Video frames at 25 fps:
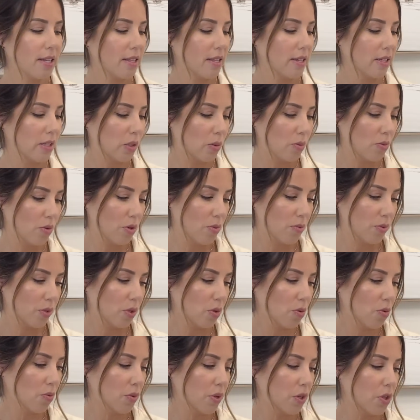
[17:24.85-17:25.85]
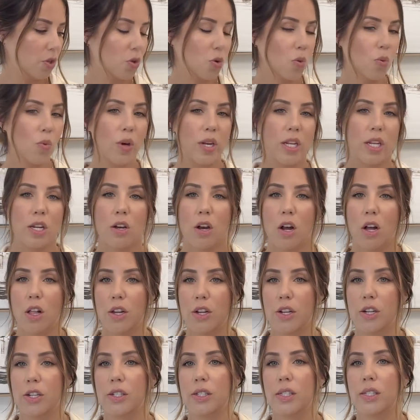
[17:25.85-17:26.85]
This one was only
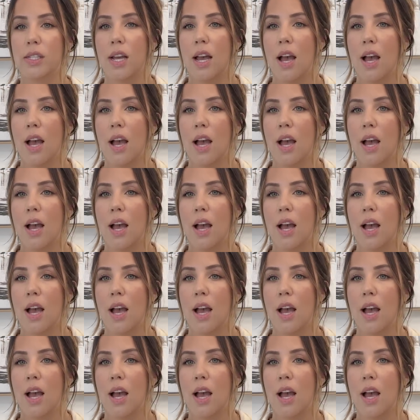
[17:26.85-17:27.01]
$20.